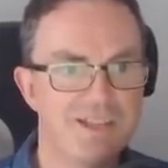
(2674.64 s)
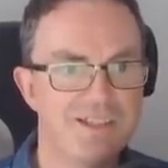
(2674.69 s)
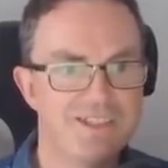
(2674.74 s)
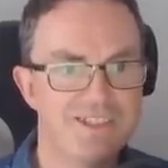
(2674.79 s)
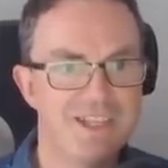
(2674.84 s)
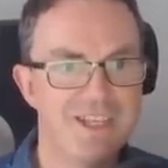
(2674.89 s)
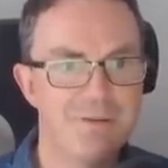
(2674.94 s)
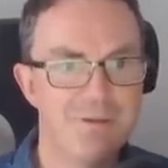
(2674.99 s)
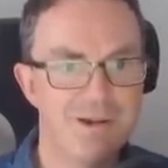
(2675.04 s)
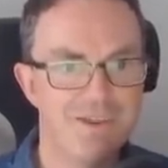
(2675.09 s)
I
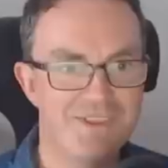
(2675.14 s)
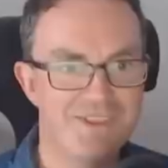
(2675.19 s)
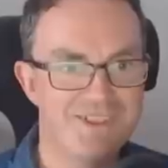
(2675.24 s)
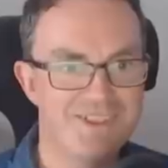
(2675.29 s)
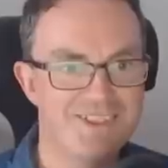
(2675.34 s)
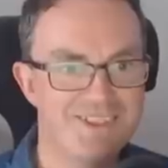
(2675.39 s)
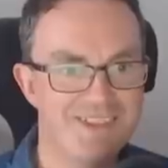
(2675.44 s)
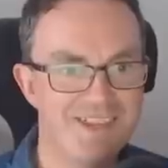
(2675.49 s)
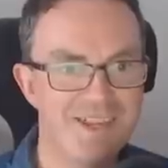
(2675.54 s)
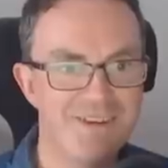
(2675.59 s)
see where
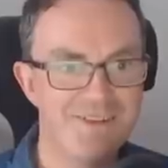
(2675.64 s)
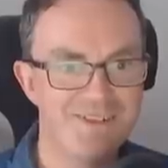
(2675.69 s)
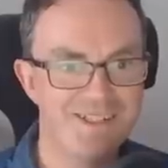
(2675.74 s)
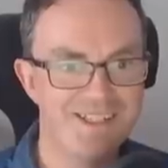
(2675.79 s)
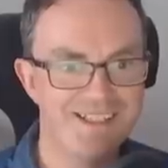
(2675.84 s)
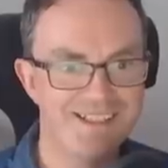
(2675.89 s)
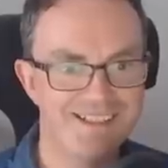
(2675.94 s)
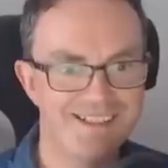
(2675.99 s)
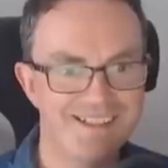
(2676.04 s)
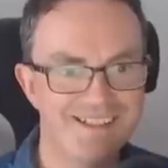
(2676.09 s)
this is
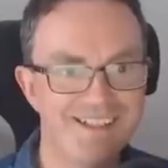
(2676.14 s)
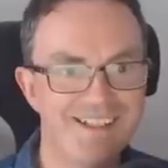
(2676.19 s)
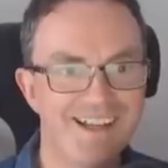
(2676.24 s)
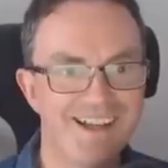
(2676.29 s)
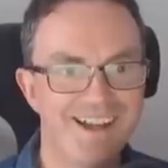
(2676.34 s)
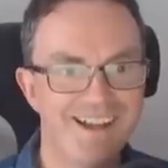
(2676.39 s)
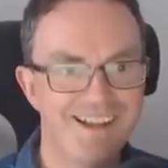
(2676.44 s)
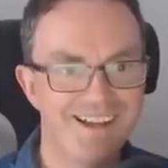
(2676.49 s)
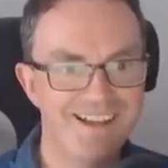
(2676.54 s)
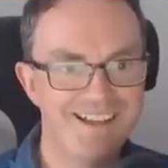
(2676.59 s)
going.
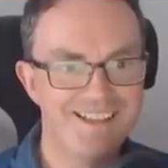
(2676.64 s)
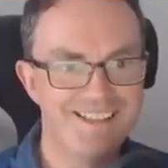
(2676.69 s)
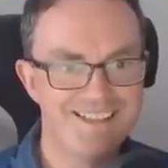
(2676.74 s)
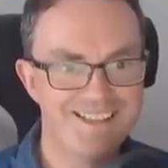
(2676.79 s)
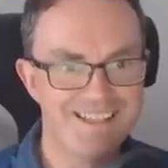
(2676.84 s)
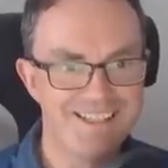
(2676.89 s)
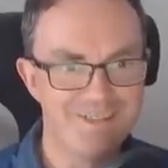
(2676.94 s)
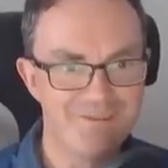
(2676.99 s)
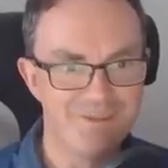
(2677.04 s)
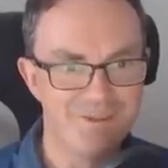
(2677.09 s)
I
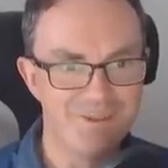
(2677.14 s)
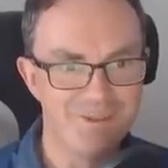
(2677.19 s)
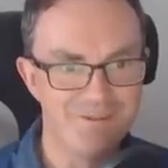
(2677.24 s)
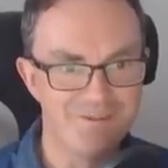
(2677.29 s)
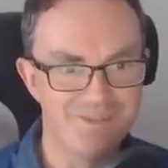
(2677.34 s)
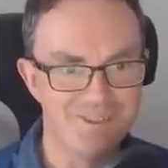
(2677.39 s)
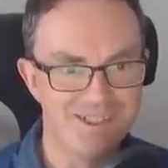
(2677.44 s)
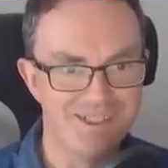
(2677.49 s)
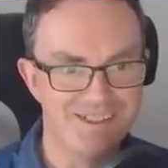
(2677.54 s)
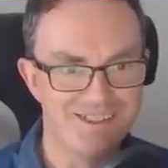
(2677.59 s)
see what
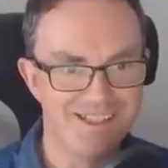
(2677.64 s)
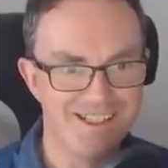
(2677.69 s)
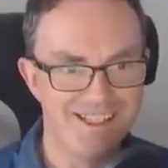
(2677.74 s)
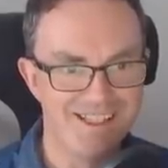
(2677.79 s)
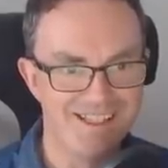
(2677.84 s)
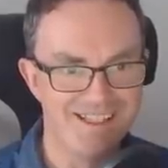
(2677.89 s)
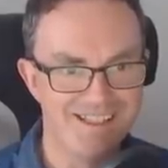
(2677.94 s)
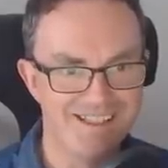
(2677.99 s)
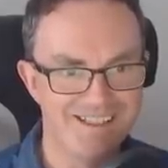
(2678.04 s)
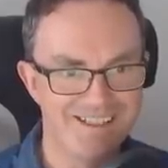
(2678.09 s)
you've done
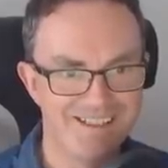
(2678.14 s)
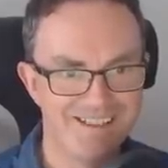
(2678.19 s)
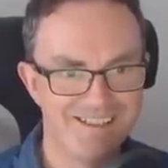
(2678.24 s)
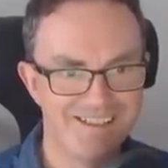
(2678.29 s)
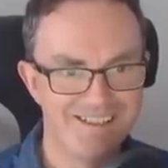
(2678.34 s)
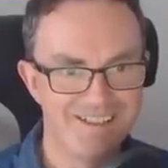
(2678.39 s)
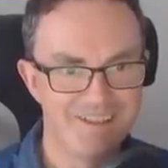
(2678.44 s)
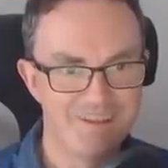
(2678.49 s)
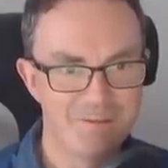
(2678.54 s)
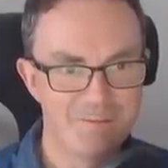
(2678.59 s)
here.
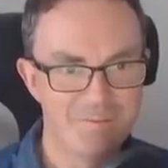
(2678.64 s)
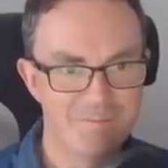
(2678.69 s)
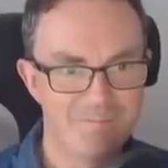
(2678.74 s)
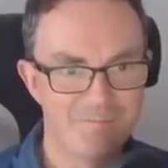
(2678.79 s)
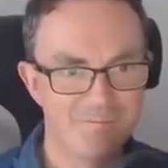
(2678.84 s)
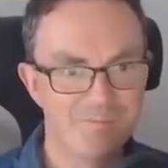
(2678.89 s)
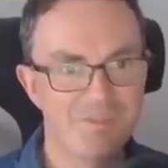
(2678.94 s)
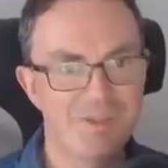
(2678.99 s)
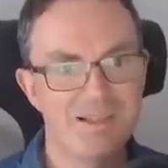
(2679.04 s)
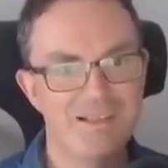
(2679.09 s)

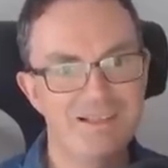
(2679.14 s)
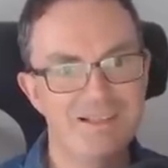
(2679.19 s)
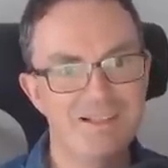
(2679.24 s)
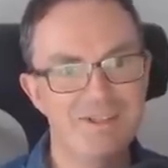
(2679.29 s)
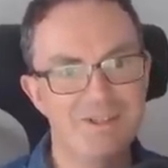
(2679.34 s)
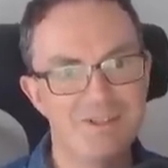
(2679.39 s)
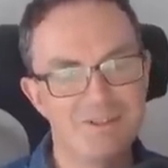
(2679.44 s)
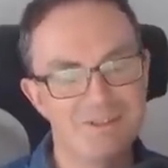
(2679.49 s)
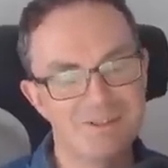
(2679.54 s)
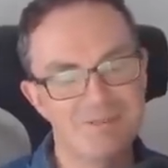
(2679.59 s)

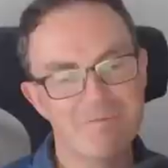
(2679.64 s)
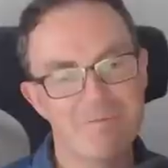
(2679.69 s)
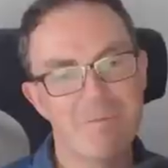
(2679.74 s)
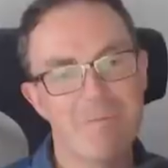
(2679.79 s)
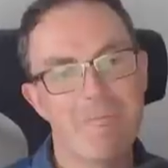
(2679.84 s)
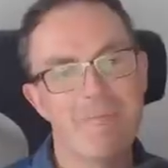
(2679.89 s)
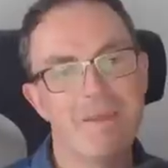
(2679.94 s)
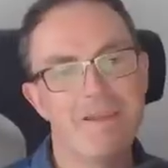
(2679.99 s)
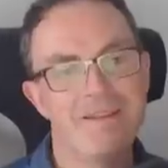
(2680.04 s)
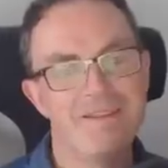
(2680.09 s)
Look,
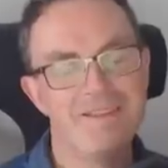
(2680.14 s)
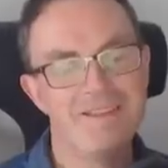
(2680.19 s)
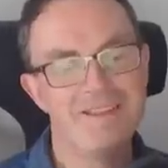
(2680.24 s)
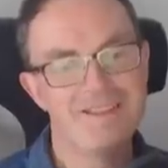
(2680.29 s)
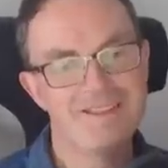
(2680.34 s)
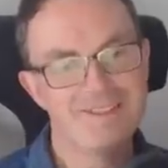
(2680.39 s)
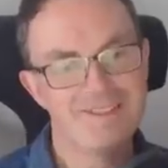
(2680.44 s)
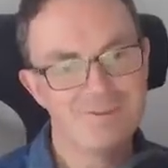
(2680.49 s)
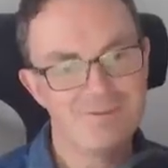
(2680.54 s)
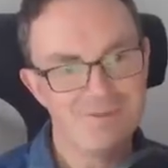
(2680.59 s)

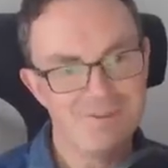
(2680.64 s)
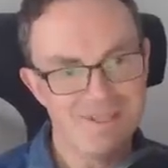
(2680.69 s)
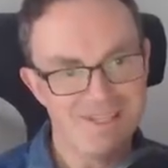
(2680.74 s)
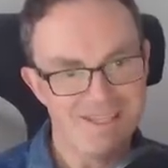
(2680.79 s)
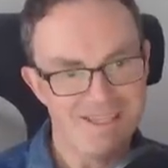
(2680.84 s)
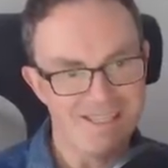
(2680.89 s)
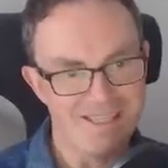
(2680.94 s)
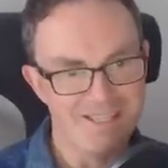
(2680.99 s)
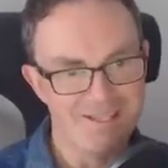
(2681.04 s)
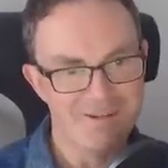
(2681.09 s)
this
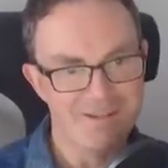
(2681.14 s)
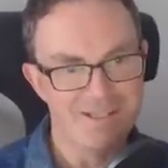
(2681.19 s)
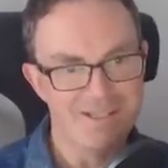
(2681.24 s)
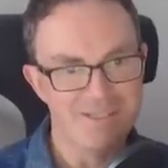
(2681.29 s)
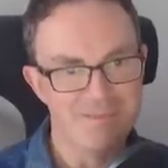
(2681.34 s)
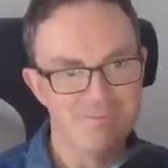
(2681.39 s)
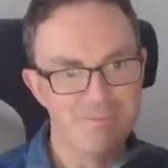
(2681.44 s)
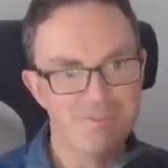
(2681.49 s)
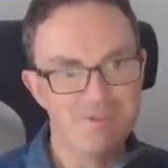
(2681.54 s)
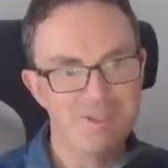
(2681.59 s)
3
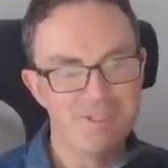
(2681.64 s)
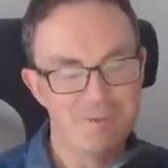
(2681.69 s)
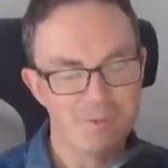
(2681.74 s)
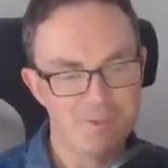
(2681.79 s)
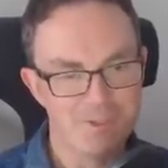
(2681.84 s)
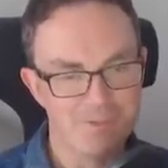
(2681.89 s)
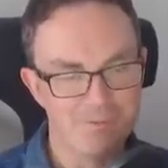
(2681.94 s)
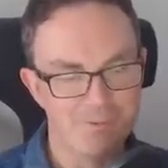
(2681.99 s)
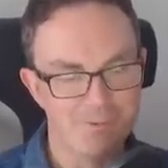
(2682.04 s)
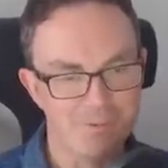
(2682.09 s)
is
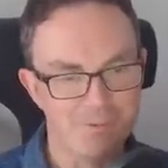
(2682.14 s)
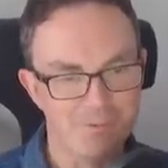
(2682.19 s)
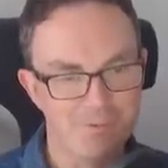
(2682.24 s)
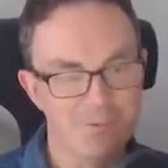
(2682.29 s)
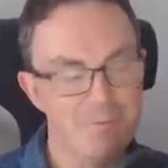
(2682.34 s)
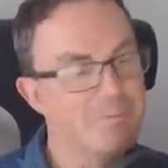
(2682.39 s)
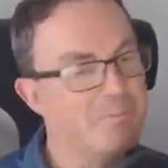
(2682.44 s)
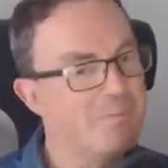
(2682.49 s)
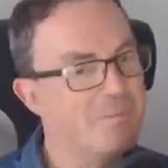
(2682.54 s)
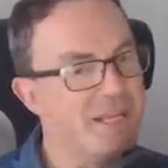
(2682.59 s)
beautiful
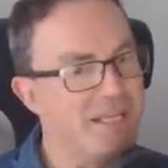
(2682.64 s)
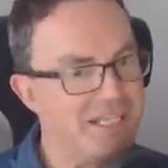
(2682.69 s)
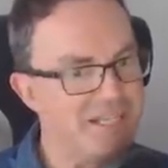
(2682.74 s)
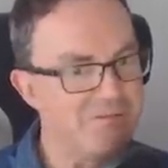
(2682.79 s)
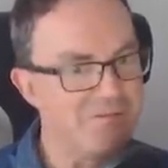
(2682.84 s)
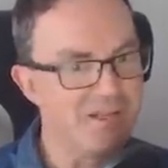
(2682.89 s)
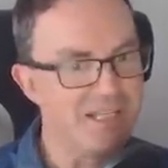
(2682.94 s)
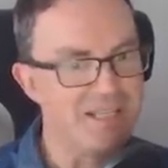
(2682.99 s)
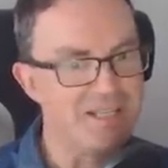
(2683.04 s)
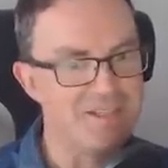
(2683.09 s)
for many
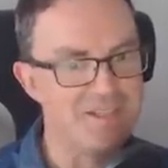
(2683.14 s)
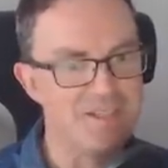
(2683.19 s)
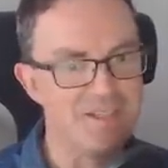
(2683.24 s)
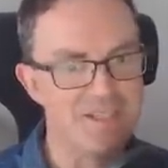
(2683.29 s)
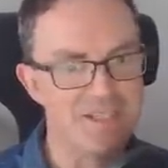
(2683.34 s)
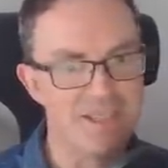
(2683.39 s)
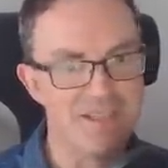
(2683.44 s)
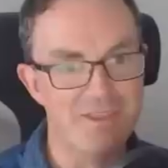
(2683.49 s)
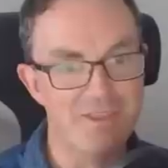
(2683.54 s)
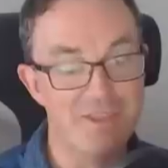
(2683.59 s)

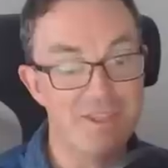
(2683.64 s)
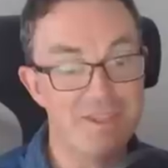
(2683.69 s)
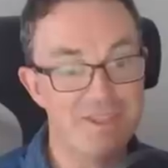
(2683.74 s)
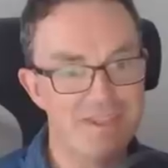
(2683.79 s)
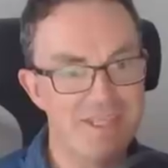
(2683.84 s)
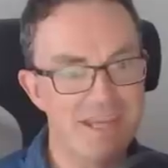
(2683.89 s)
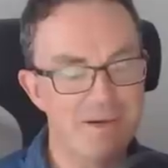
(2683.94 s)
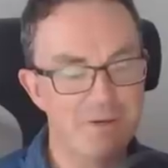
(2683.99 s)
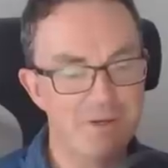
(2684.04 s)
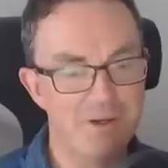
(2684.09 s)
reasons. This
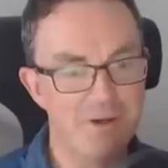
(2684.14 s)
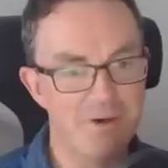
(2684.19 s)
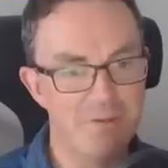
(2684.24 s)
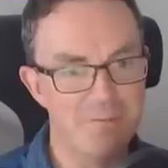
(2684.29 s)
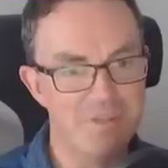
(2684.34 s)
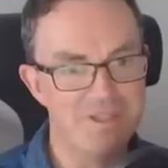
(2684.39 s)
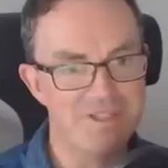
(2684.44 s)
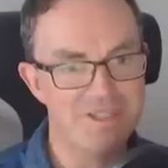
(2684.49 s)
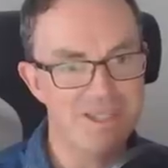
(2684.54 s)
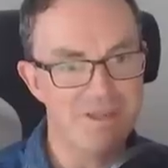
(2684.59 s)
now can't
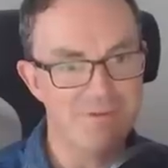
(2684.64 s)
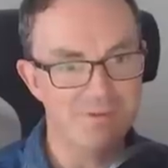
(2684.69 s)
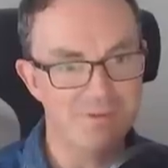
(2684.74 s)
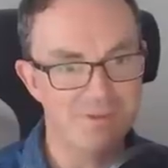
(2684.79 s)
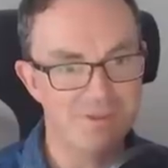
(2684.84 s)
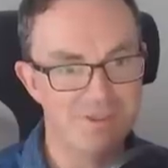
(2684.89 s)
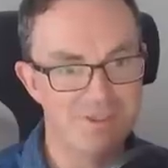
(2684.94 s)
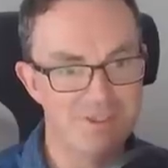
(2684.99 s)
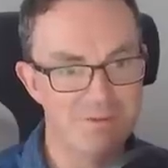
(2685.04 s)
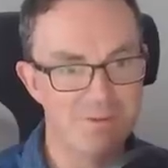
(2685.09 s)
be
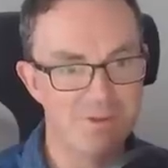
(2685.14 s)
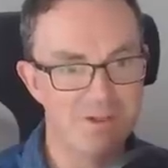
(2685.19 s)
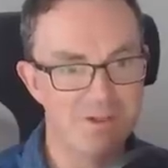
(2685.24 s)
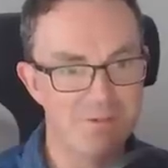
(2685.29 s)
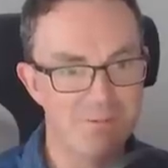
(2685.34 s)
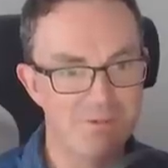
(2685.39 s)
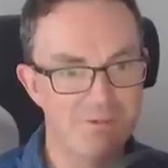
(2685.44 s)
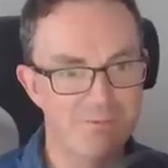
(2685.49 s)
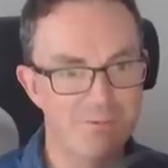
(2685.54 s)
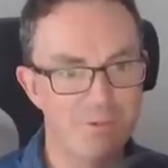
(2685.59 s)
7 because it would only
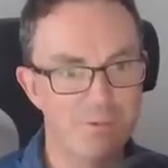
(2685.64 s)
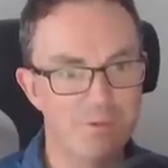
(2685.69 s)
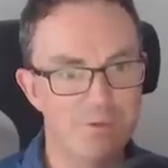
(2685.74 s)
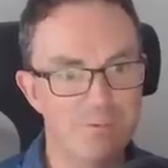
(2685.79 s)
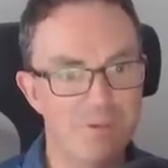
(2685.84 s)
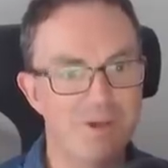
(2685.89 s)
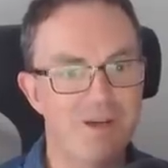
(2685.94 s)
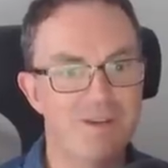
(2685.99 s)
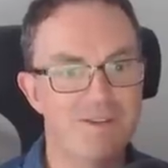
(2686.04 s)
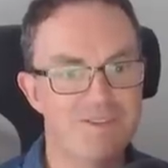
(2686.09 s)
be 4
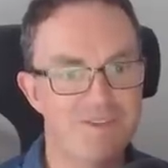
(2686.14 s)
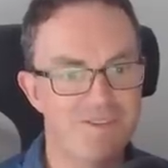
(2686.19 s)
apart.